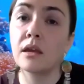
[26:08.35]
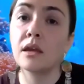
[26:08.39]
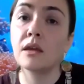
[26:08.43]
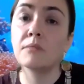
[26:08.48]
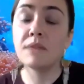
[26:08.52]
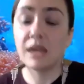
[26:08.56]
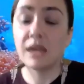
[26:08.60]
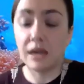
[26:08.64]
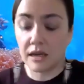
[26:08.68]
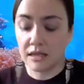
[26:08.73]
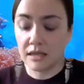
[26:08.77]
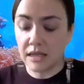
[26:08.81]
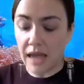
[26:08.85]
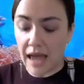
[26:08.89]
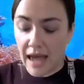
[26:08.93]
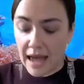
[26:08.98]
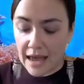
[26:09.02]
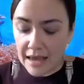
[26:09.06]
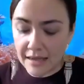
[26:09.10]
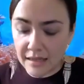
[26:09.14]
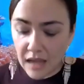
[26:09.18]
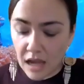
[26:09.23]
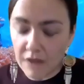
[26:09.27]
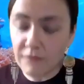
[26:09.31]
Because
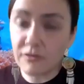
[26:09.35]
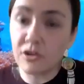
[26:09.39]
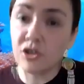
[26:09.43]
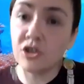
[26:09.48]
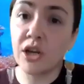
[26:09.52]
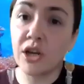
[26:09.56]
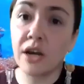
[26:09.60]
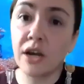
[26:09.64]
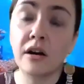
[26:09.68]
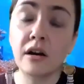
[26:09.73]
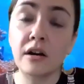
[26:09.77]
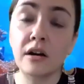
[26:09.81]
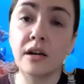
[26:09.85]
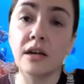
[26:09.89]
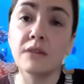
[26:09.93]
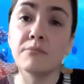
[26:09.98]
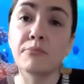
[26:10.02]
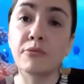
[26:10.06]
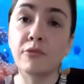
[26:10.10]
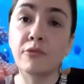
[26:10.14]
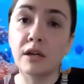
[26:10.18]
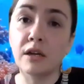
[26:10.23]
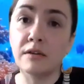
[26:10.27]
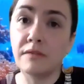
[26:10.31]
as I've shared in
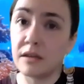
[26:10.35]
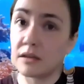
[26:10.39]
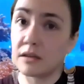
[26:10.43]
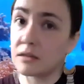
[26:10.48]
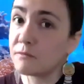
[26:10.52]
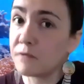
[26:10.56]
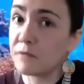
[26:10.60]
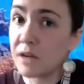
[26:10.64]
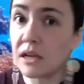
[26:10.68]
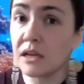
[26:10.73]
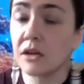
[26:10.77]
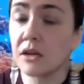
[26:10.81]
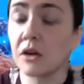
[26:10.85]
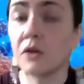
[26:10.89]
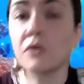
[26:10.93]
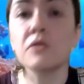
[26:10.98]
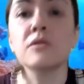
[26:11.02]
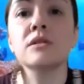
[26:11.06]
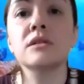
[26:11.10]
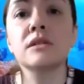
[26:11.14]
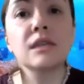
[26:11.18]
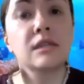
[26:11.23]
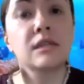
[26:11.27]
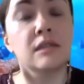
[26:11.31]
previous
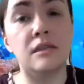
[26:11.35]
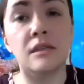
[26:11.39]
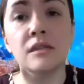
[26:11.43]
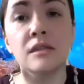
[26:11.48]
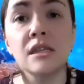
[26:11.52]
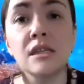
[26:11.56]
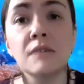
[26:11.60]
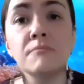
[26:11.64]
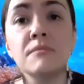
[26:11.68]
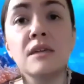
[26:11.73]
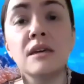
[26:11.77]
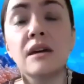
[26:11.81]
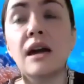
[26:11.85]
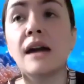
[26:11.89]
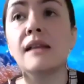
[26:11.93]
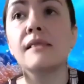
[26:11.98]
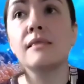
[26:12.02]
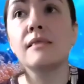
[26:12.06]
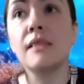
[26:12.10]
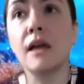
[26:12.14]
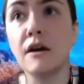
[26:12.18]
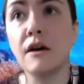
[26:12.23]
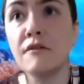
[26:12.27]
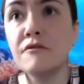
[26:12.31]
videos, this isn't something I
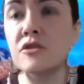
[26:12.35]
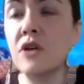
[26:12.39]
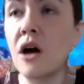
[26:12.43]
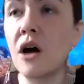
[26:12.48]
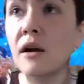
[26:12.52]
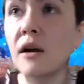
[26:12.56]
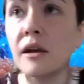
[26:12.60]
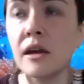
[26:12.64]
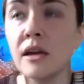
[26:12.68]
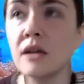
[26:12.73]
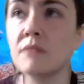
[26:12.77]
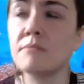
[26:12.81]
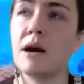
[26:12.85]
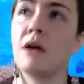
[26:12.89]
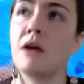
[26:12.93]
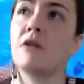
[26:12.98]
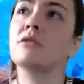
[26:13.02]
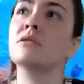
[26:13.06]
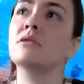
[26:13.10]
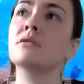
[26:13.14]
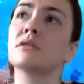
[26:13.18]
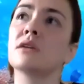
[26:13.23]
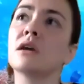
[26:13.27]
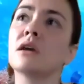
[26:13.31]
love talking
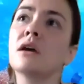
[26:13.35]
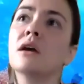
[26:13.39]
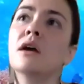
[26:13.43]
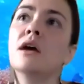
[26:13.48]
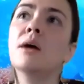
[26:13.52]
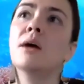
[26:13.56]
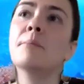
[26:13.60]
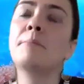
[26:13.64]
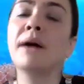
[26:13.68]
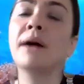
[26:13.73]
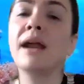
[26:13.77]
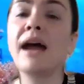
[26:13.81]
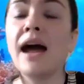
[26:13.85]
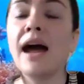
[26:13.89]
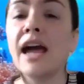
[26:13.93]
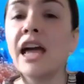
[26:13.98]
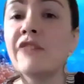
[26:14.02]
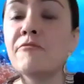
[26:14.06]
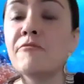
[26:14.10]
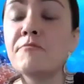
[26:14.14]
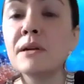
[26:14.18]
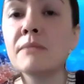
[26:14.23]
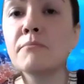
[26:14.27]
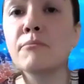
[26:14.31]
about, but I
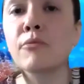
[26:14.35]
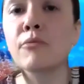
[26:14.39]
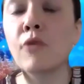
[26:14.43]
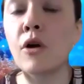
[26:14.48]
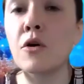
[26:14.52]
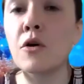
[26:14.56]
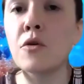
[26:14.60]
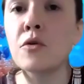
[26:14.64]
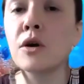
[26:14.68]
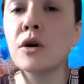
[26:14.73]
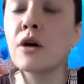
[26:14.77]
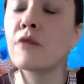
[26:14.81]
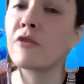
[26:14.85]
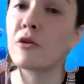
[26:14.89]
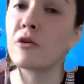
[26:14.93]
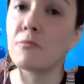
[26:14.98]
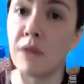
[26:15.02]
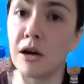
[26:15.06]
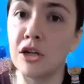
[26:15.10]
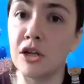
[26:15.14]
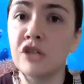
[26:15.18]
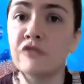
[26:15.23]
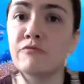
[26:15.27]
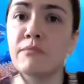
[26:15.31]
have been broke for
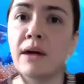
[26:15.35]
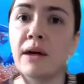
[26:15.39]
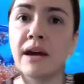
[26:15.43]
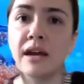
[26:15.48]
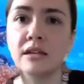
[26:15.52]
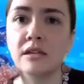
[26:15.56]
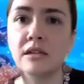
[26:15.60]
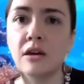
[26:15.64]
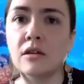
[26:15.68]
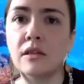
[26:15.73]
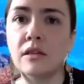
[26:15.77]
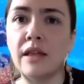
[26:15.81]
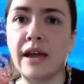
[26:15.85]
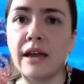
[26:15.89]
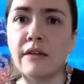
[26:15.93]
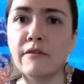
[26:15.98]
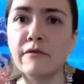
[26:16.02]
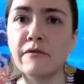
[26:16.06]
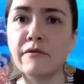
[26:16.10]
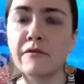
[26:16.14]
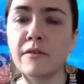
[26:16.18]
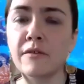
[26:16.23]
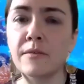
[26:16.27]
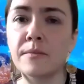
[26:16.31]
much of my adult
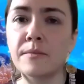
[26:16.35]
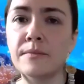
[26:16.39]
life.